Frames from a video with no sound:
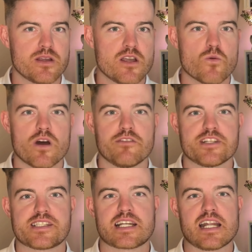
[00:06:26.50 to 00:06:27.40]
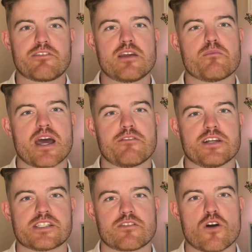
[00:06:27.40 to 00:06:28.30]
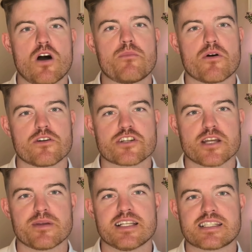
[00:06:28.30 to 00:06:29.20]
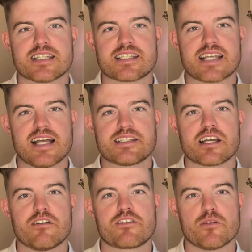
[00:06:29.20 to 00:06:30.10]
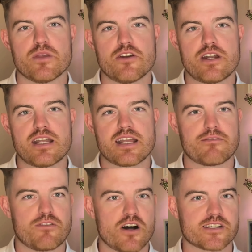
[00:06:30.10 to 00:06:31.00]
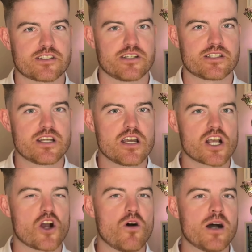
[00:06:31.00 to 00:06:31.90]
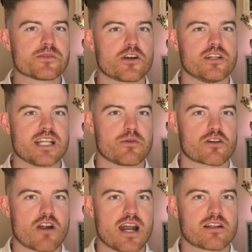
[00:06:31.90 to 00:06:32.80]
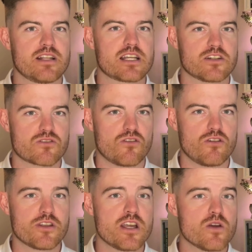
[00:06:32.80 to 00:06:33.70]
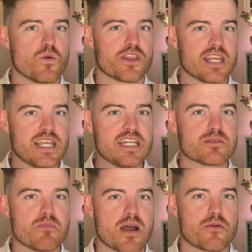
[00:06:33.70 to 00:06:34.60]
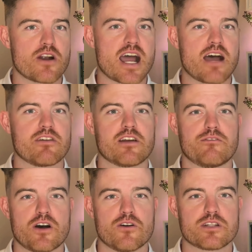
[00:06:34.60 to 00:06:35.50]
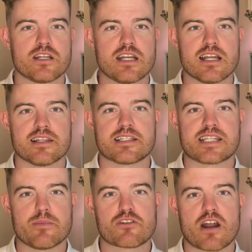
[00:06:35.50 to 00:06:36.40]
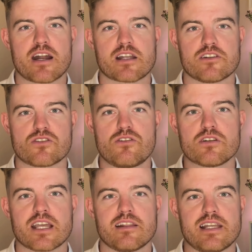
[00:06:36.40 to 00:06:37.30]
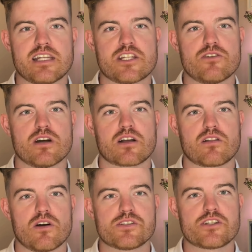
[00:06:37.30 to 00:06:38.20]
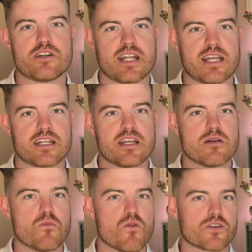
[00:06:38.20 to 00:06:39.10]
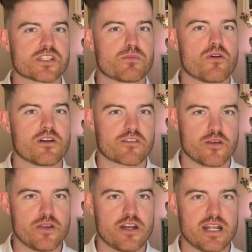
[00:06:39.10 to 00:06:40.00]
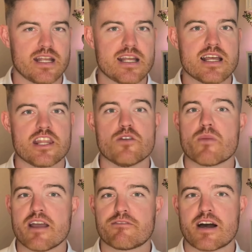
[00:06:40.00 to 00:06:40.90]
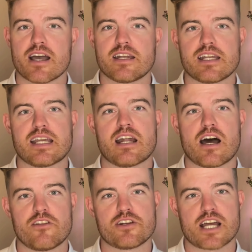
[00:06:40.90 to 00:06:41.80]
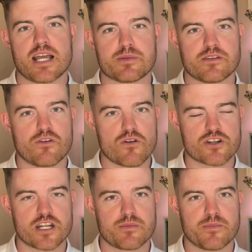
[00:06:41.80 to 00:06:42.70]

One of the significant benefits of co-op ownership is the sense of community it fosters. Co-ops are democratically controlled, with each member having a vote. This democratic control can lead to a closer-knit, more supportive community than you might find in other types of ownership.